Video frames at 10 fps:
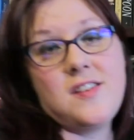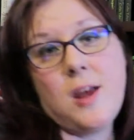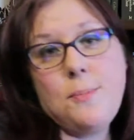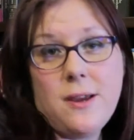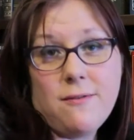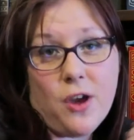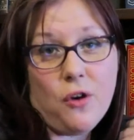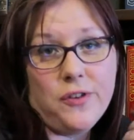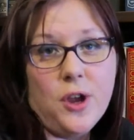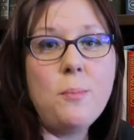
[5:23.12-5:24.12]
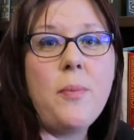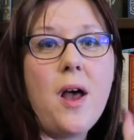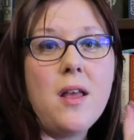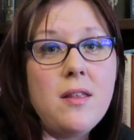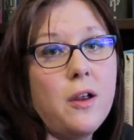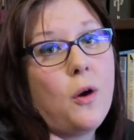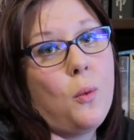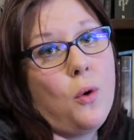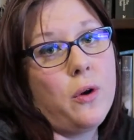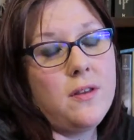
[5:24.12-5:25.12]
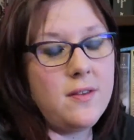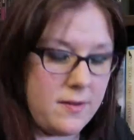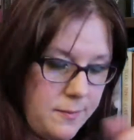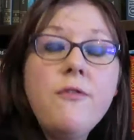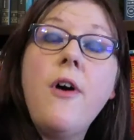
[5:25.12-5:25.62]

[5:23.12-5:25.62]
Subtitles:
Tipping Velvet by Sarah Waters.